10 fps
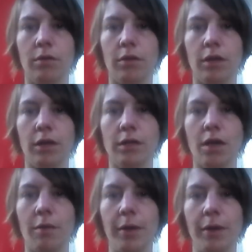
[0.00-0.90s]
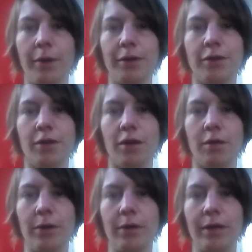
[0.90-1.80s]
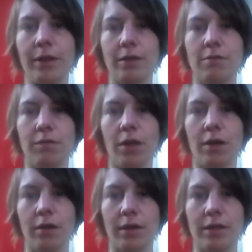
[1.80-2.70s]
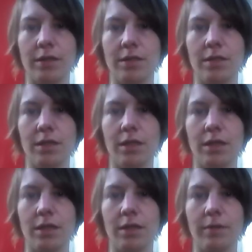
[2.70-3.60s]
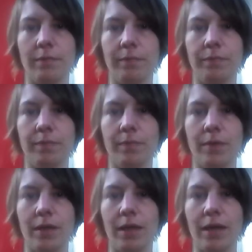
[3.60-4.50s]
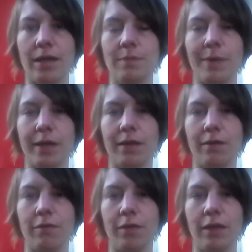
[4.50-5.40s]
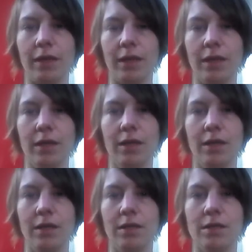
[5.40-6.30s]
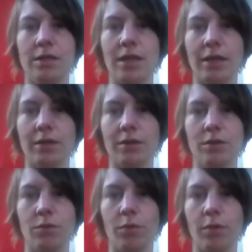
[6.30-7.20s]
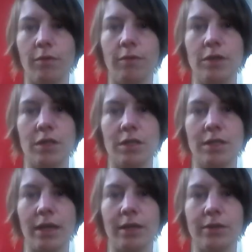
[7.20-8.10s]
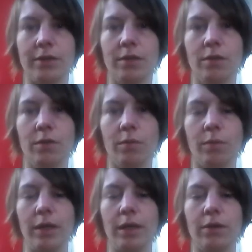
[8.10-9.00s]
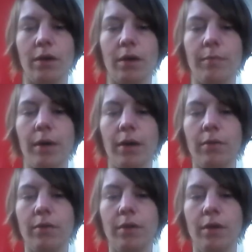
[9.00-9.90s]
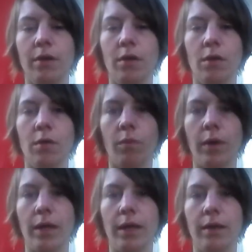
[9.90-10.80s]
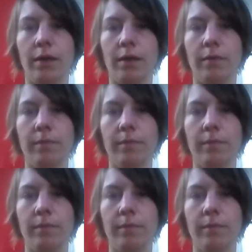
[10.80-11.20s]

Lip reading: The topic I wanted to talk about in this vlog is an aspect of the cycles, or the vicious cycle we talk about when